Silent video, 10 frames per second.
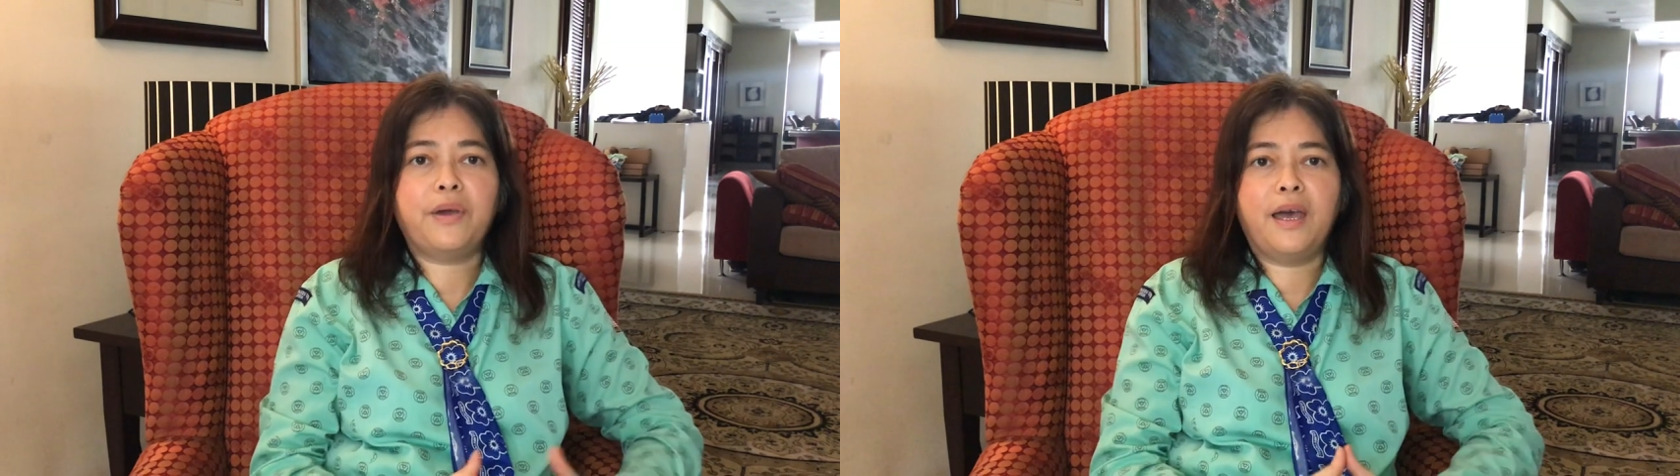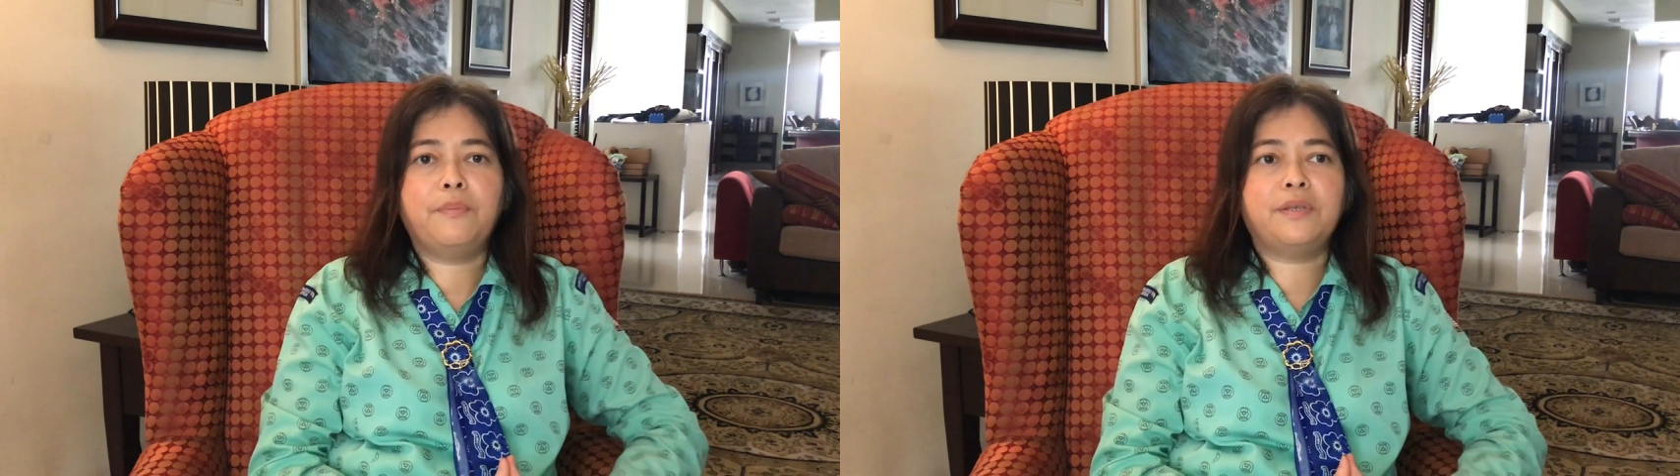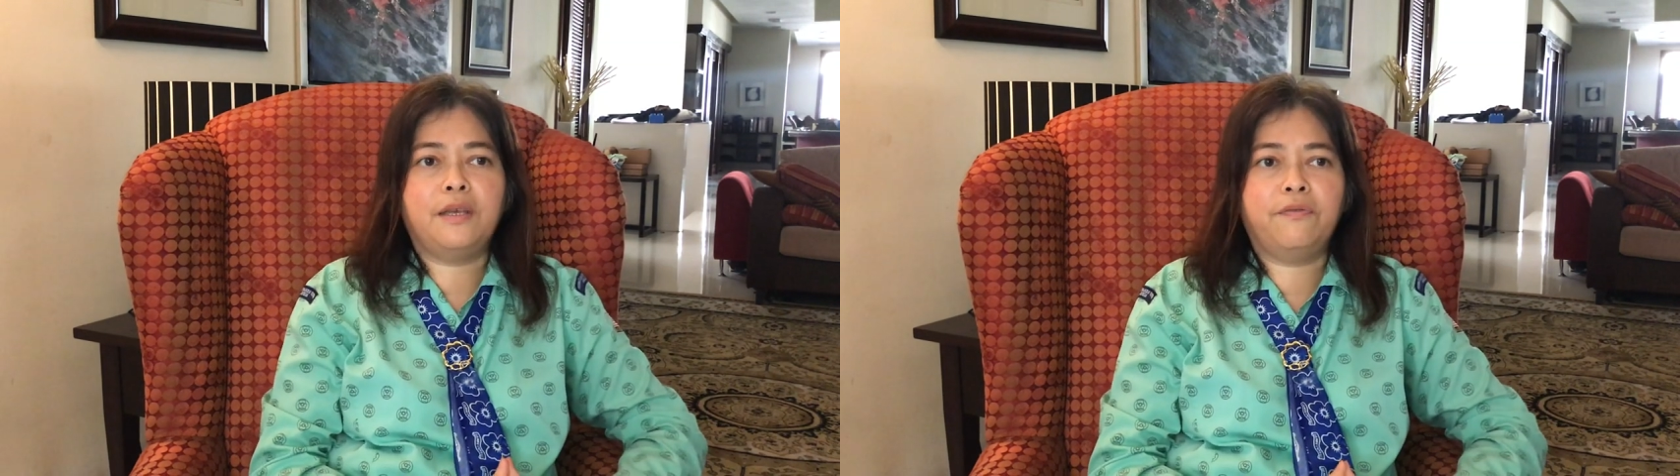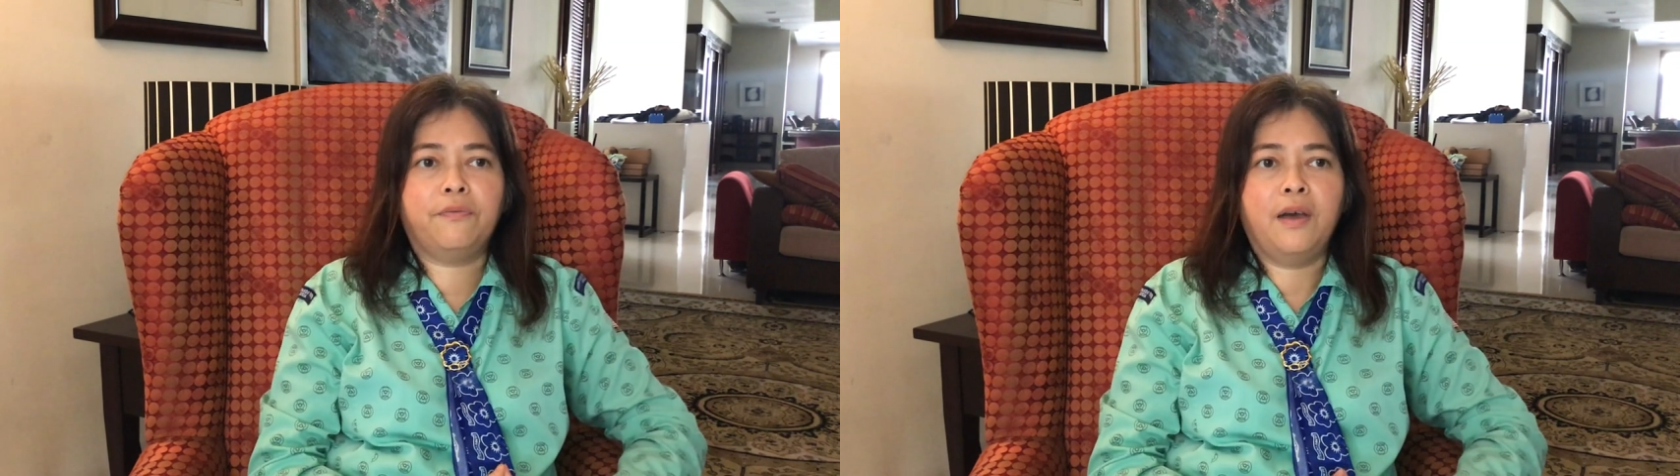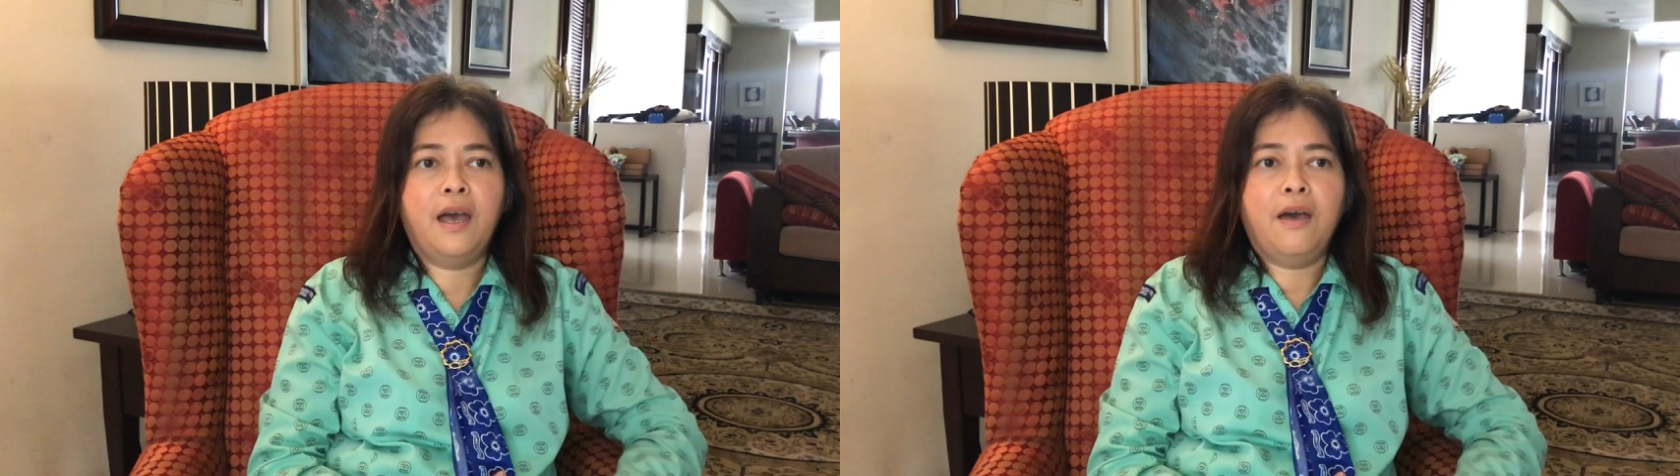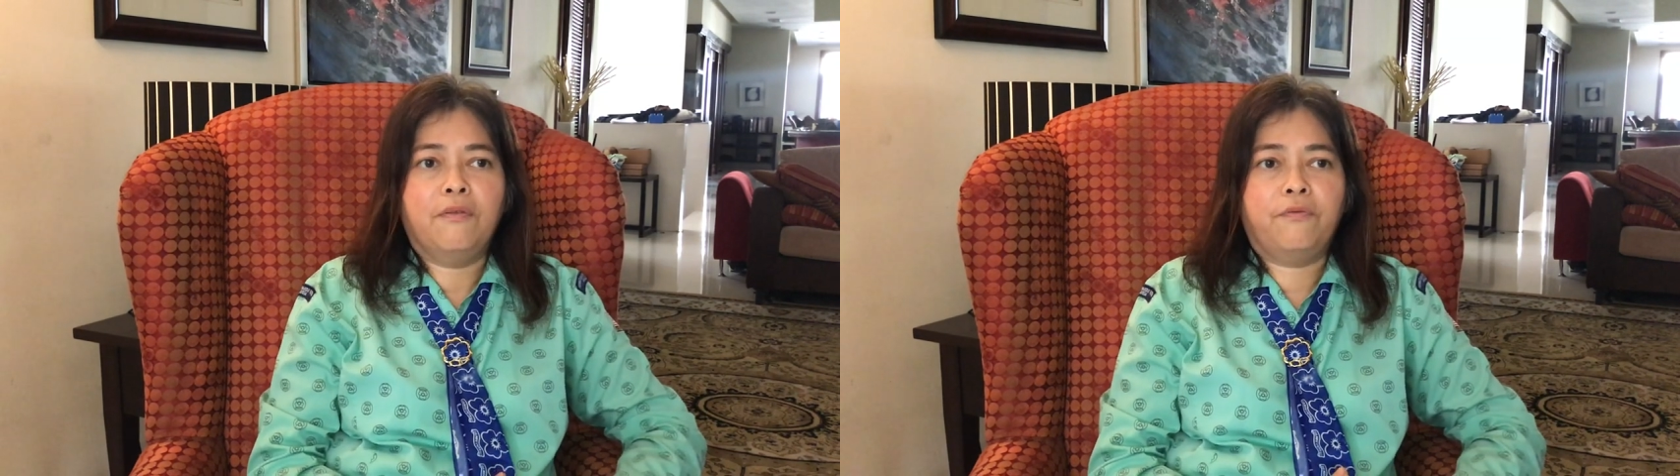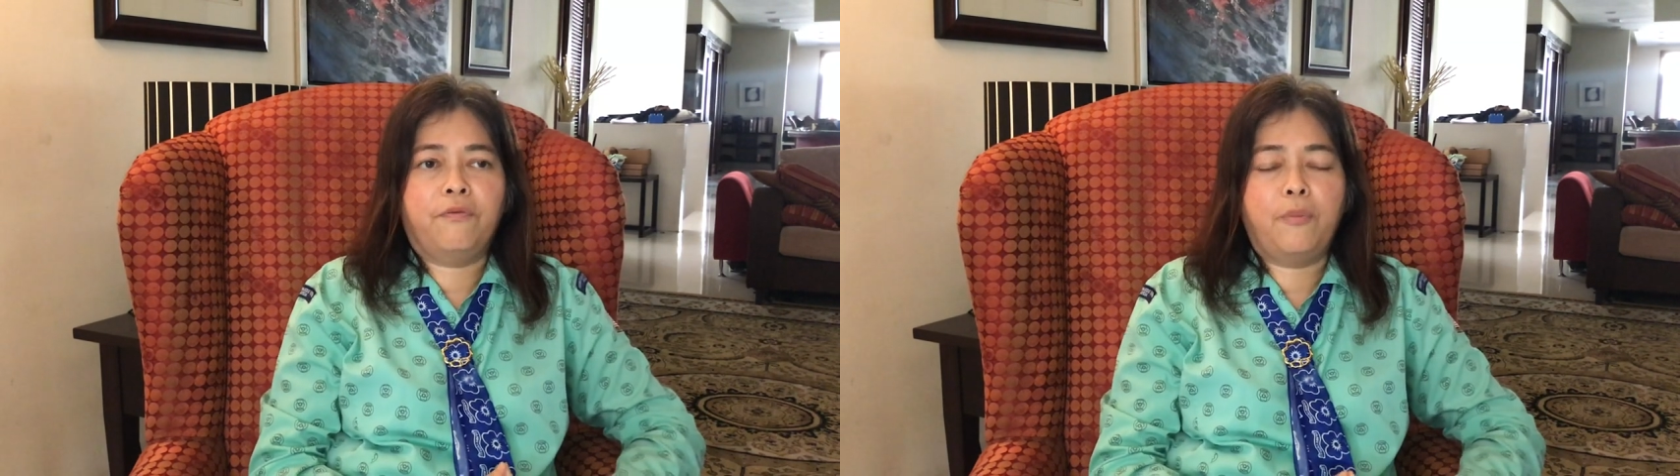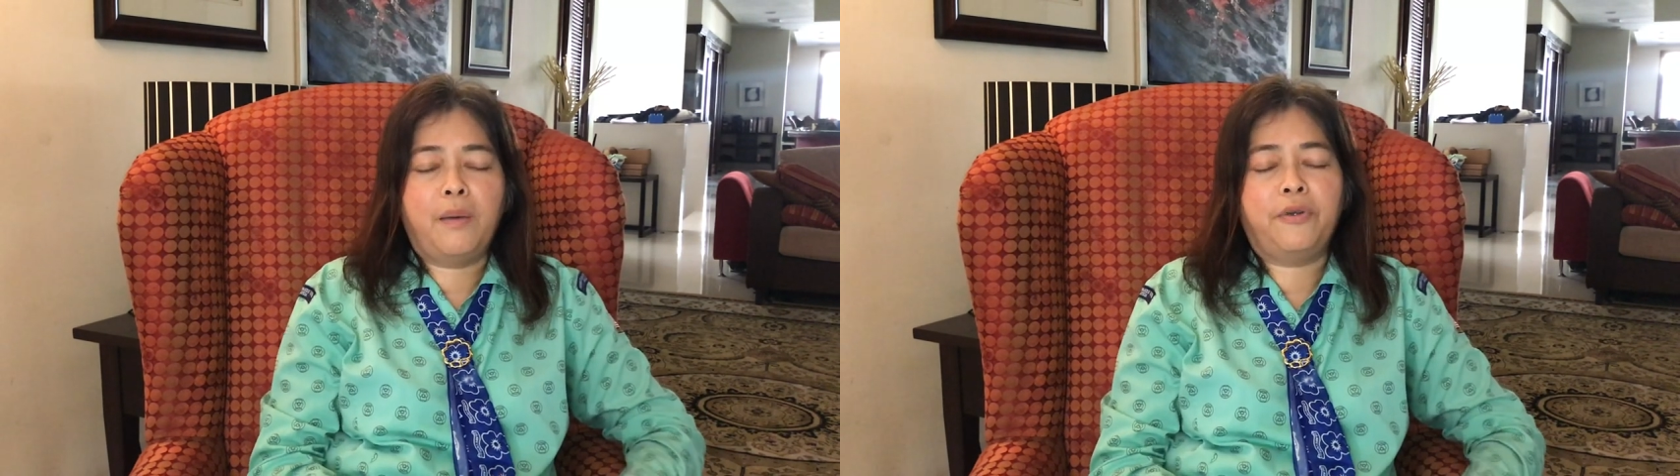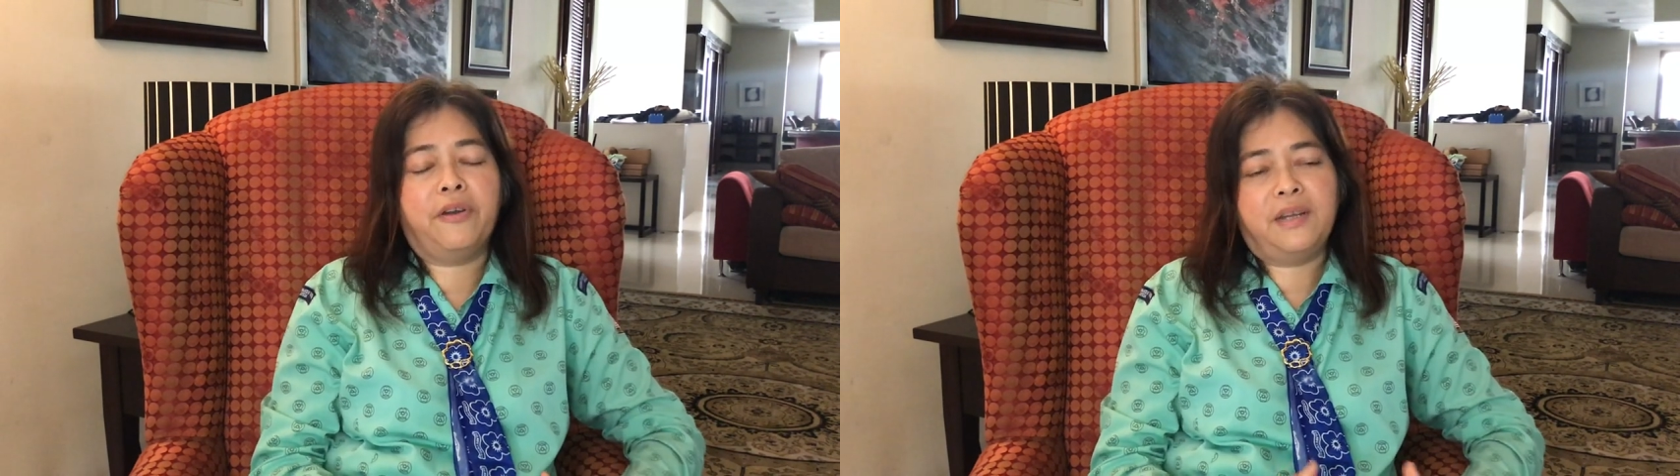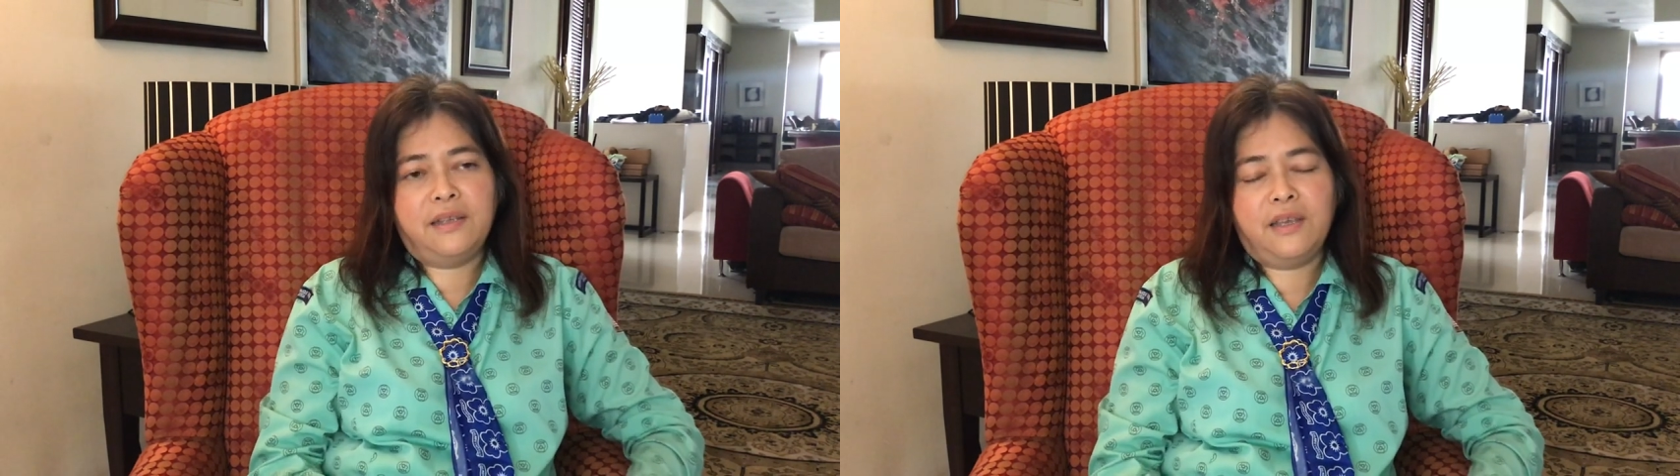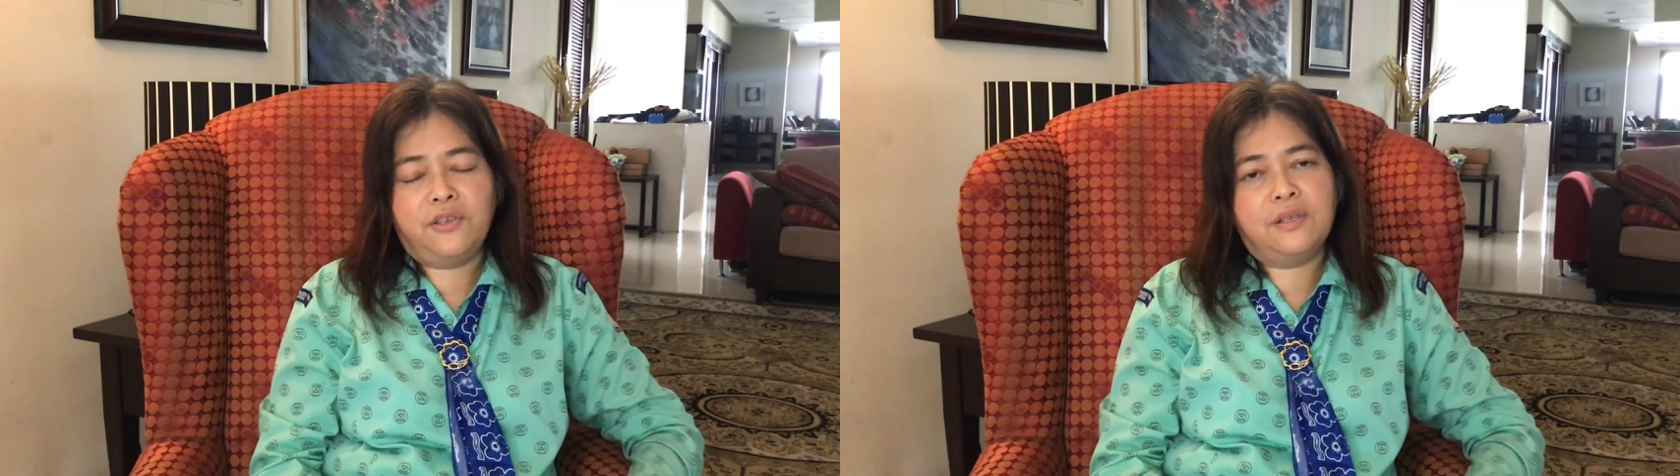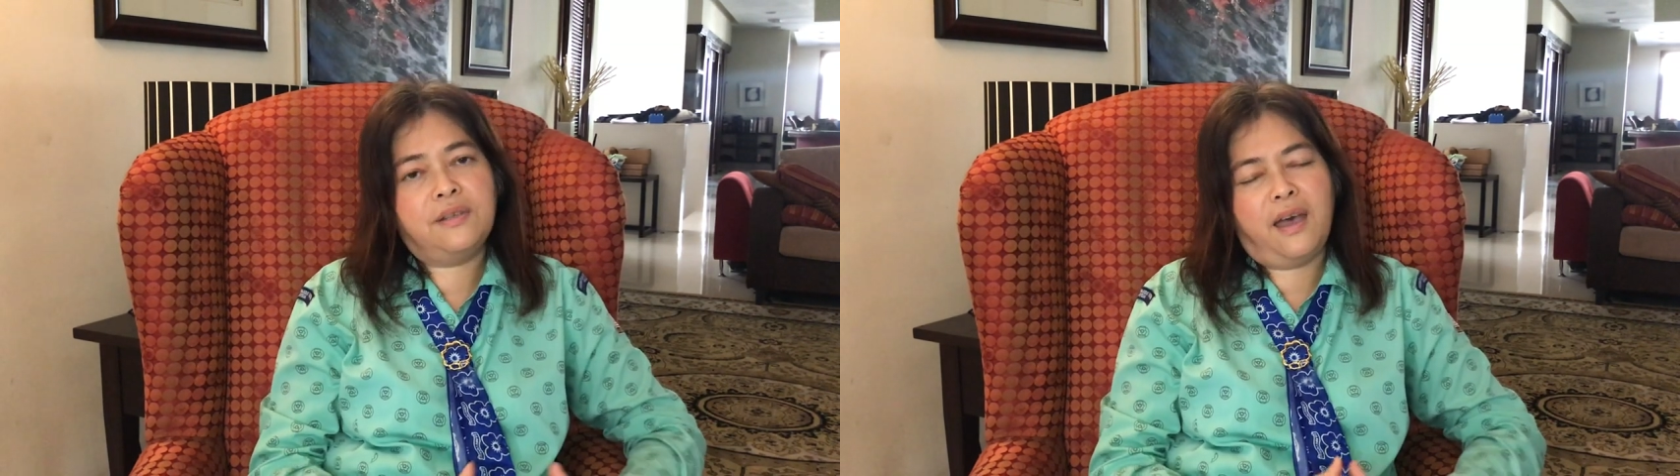Perhaps if for member organizations